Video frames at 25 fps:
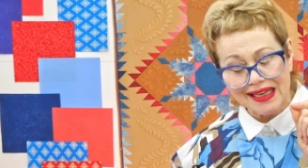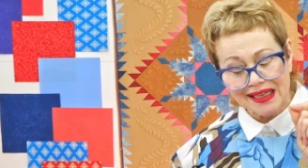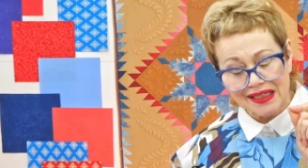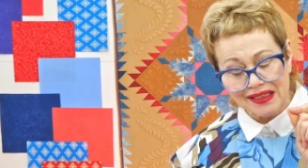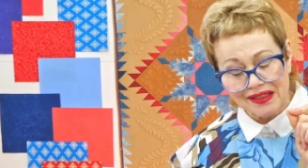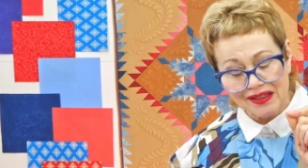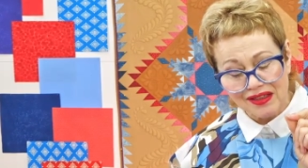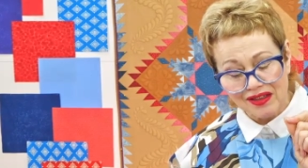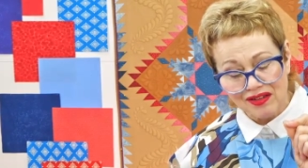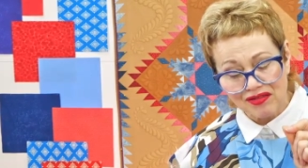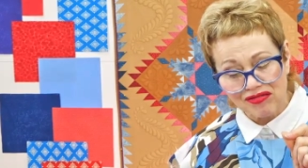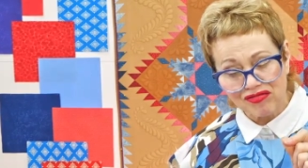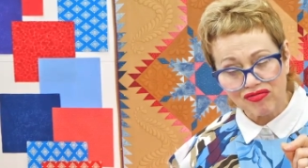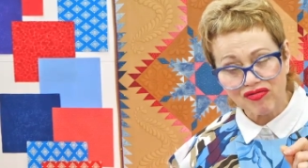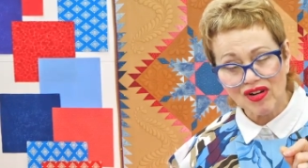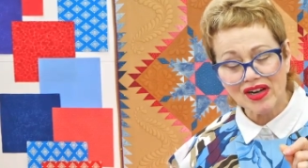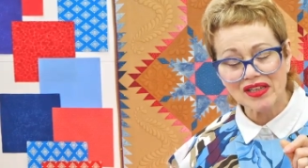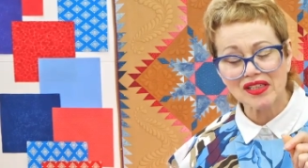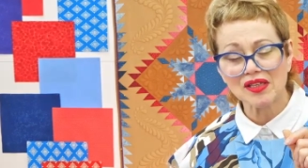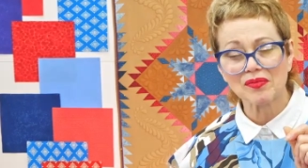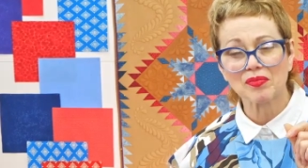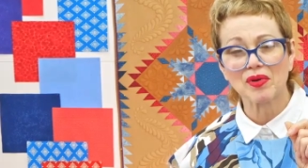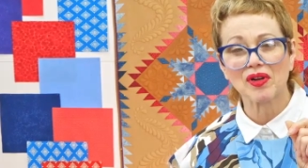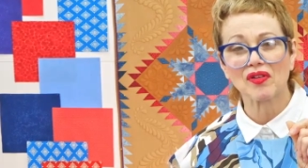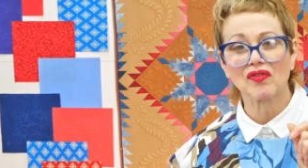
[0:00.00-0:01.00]

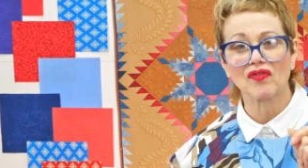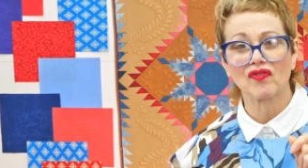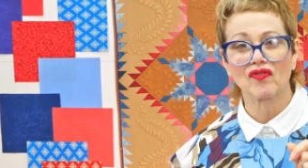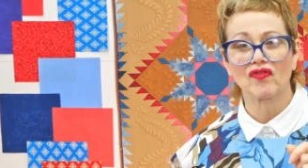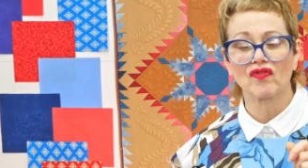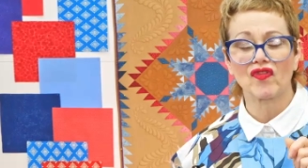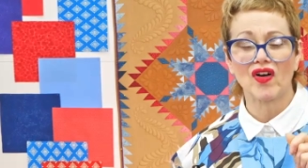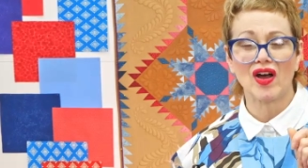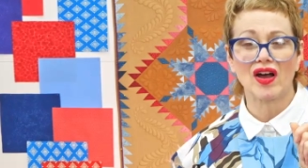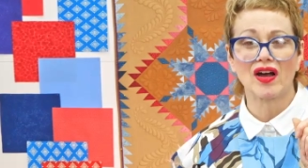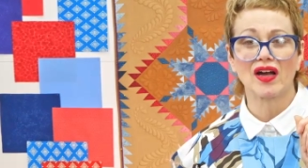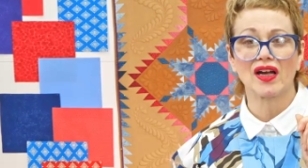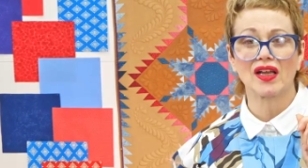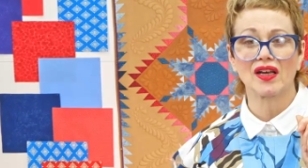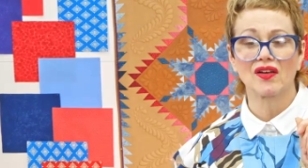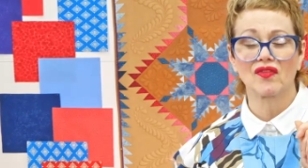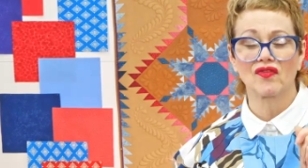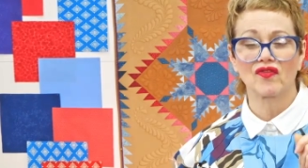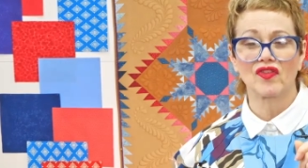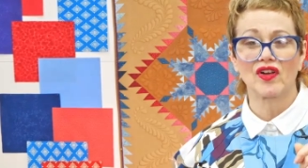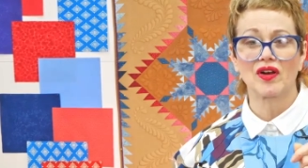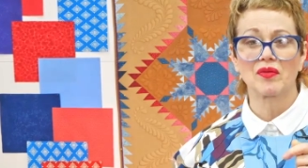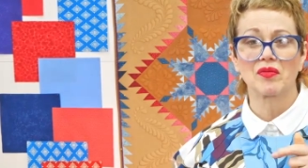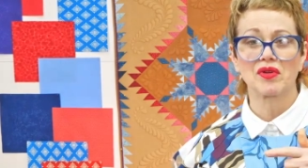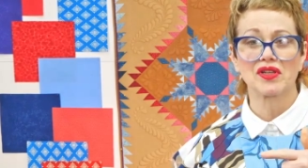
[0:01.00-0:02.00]
incredibly fine
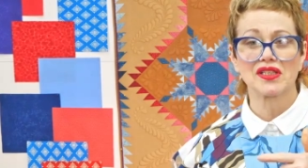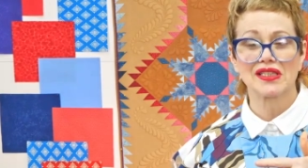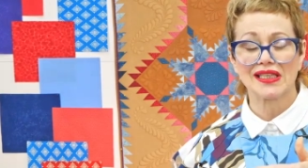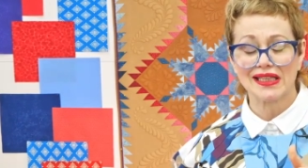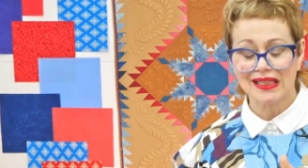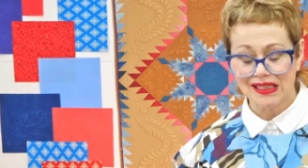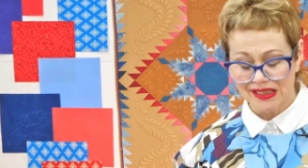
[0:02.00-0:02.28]
filaments